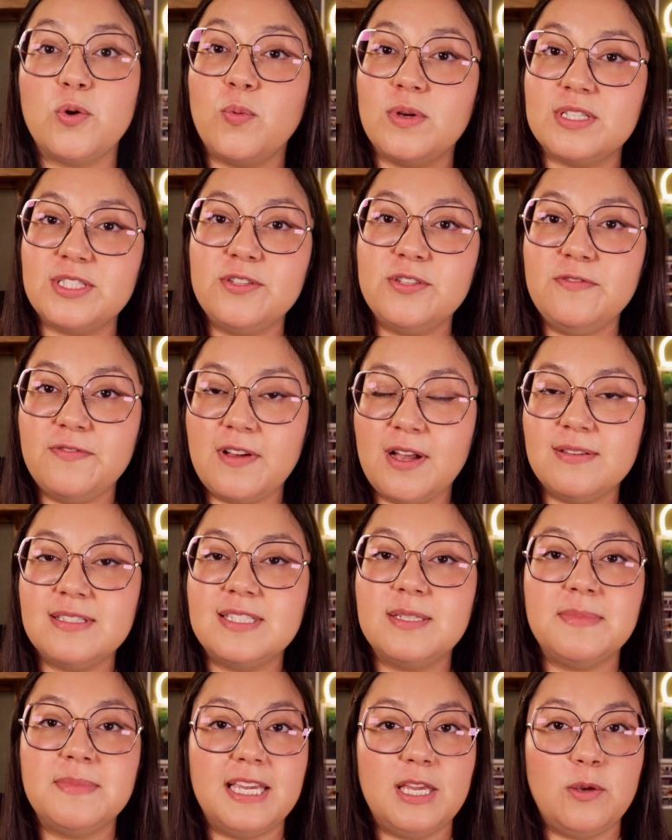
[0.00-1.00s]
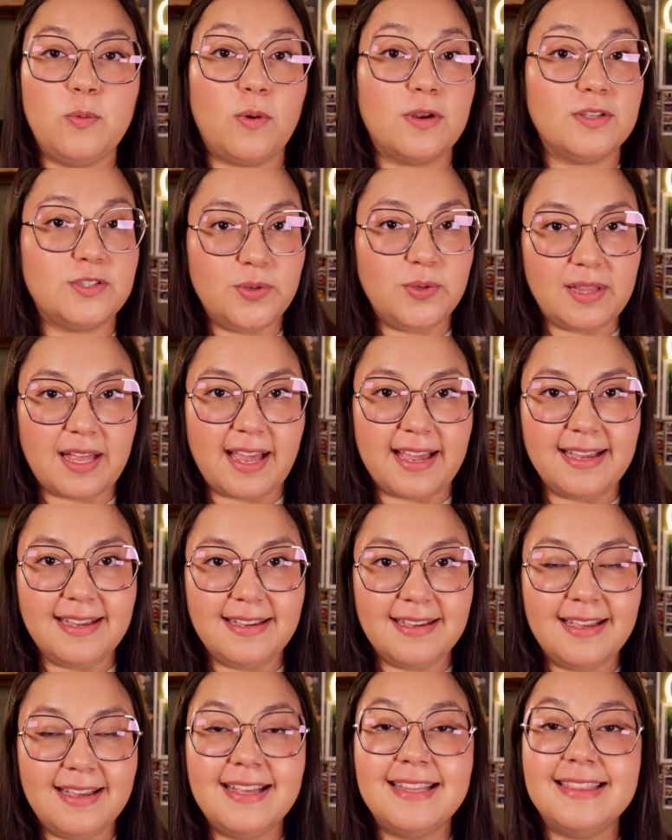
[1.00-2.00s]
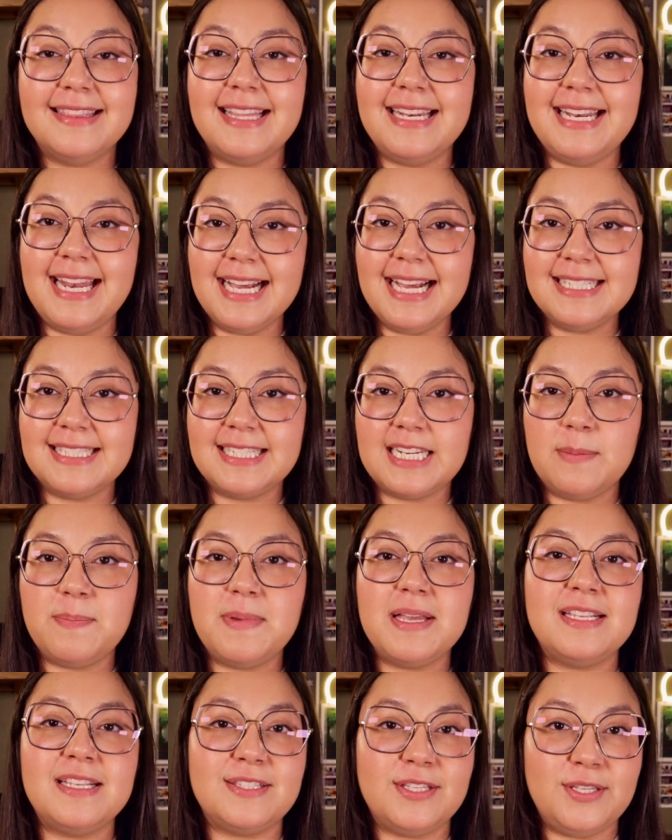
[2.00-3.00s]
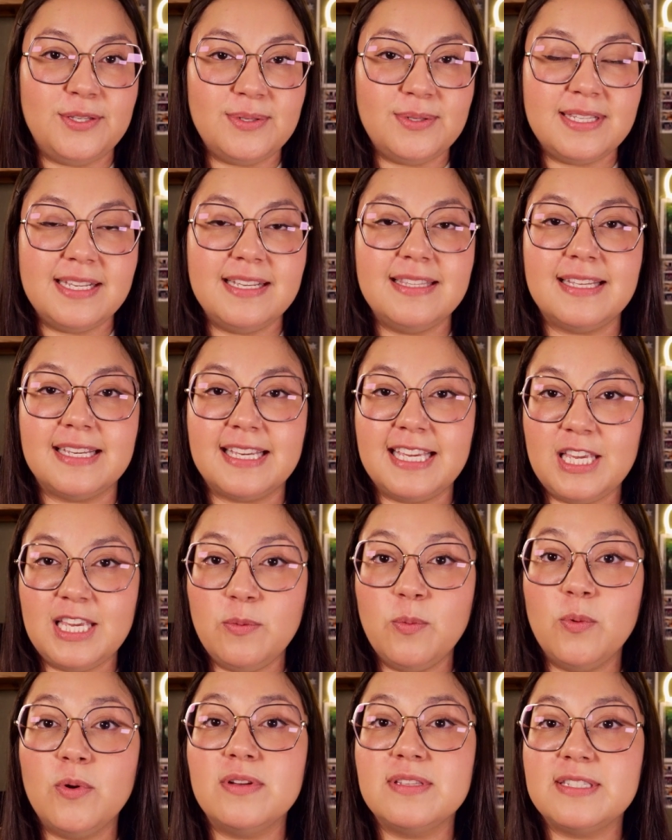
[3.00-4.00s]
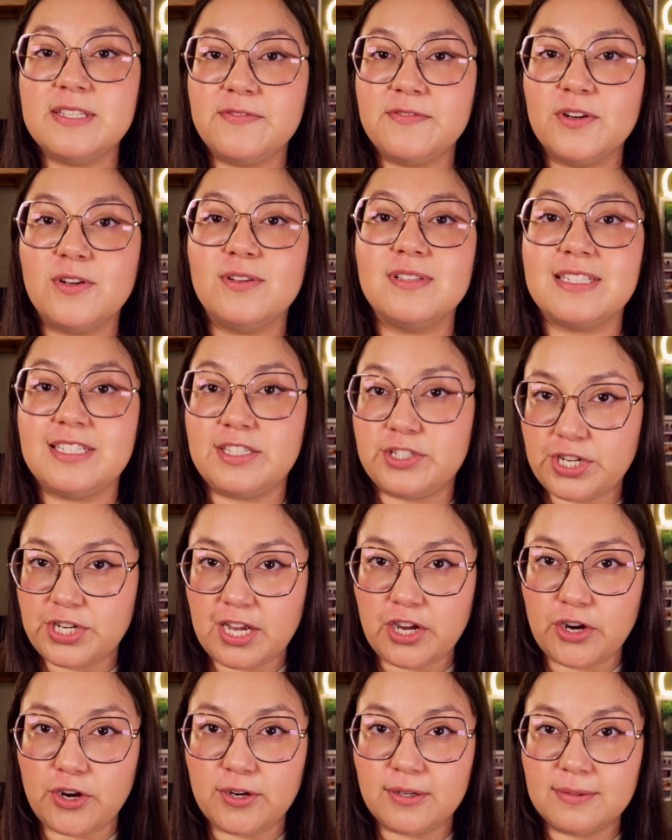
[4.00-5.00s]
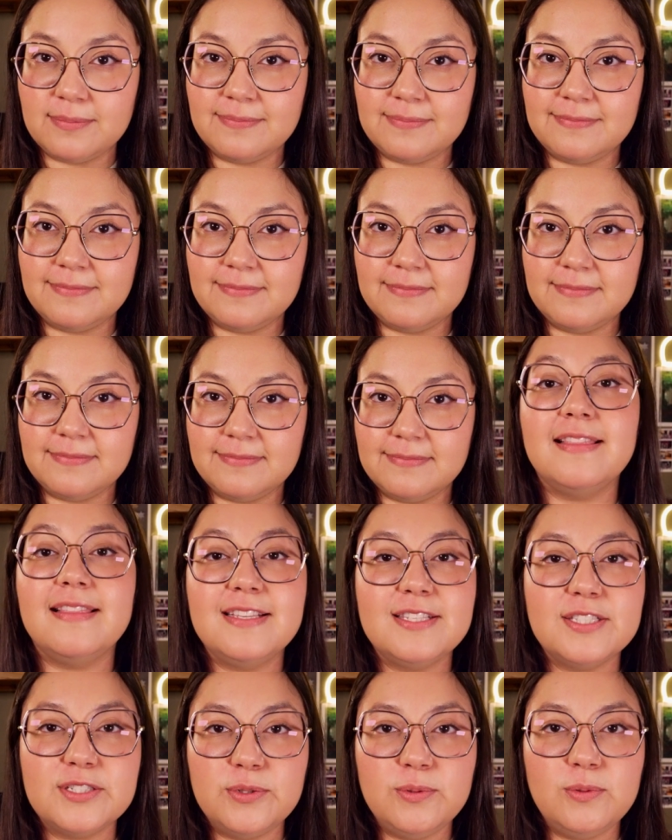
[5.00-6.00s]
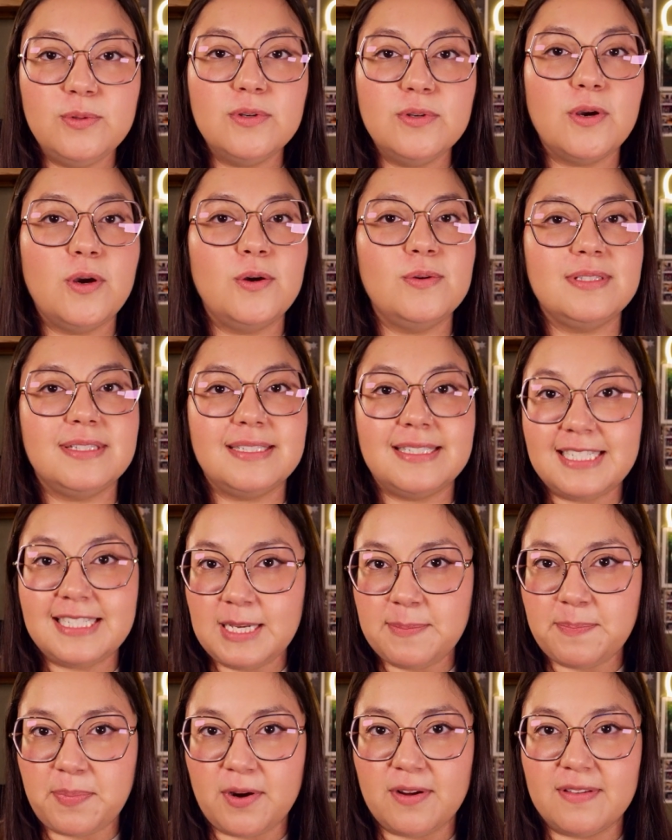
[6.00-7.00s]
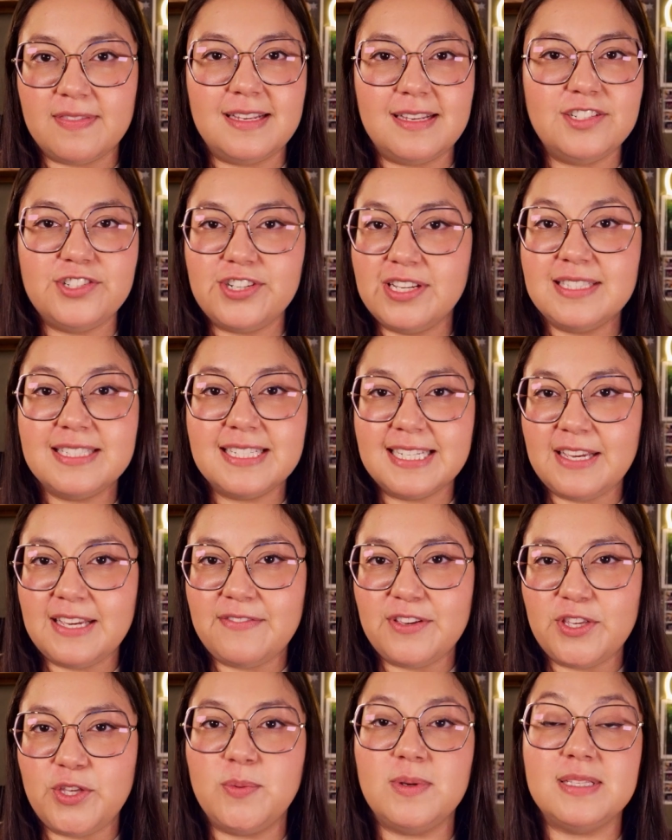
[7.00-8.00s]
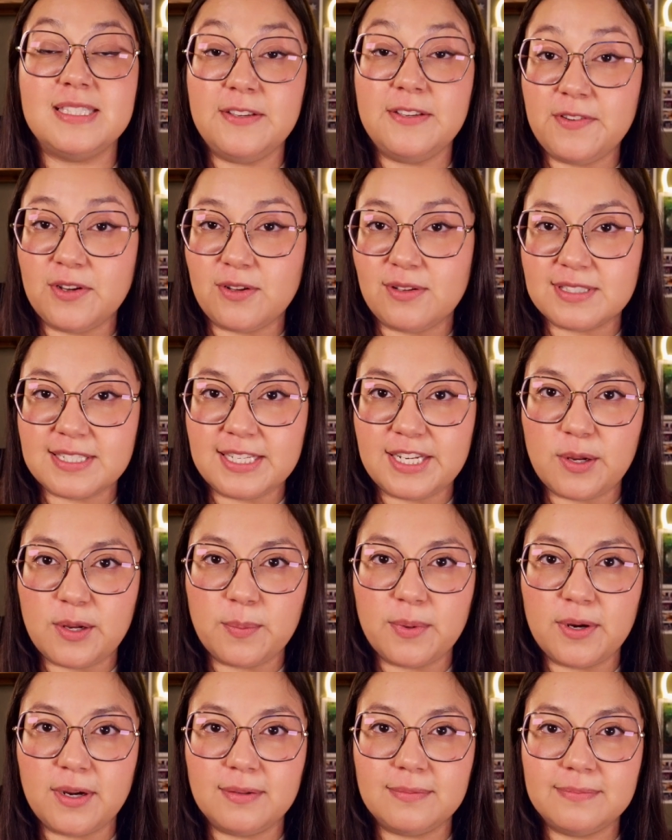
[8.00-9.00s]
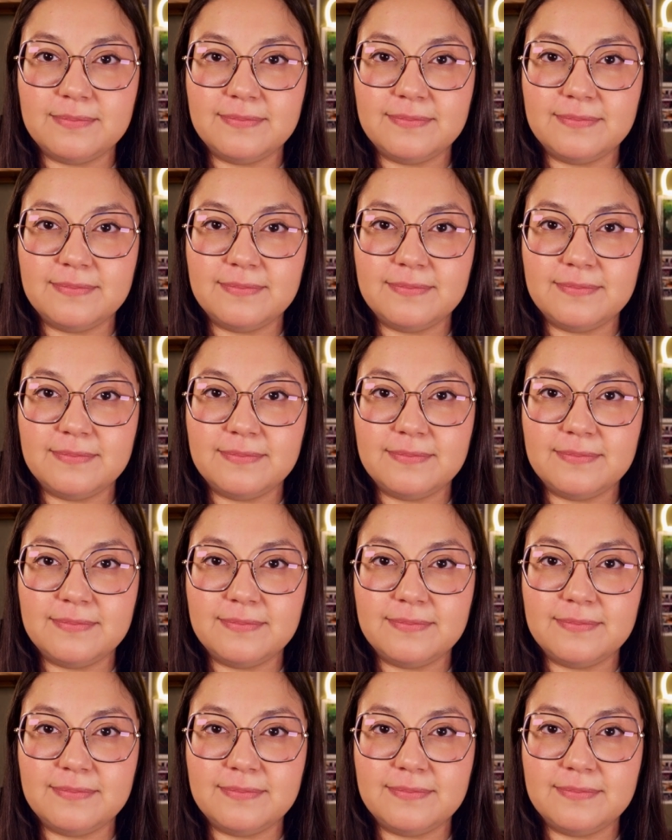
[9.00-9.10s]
once you've found some keywords you like, the next step is using the Keyword Difficulty Checker. This tool goes deeper than just giving you a difficulty number.